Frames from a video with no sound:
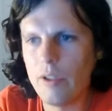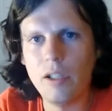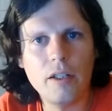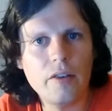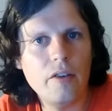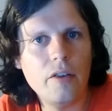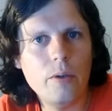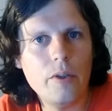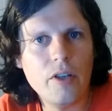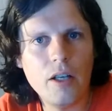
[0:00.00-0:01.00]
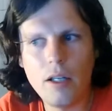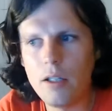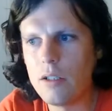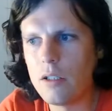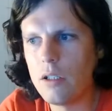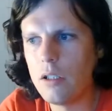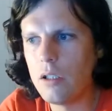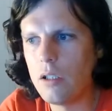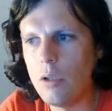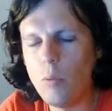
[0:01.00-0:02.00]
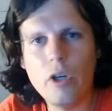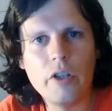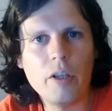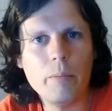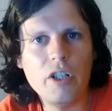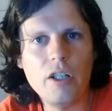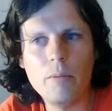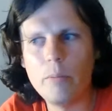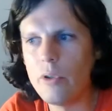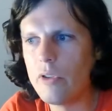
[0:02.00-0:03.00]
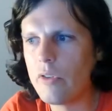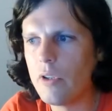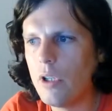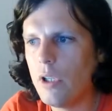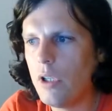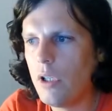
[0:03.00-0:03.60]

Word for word: definitely like to do is add uh, a working MIDI input.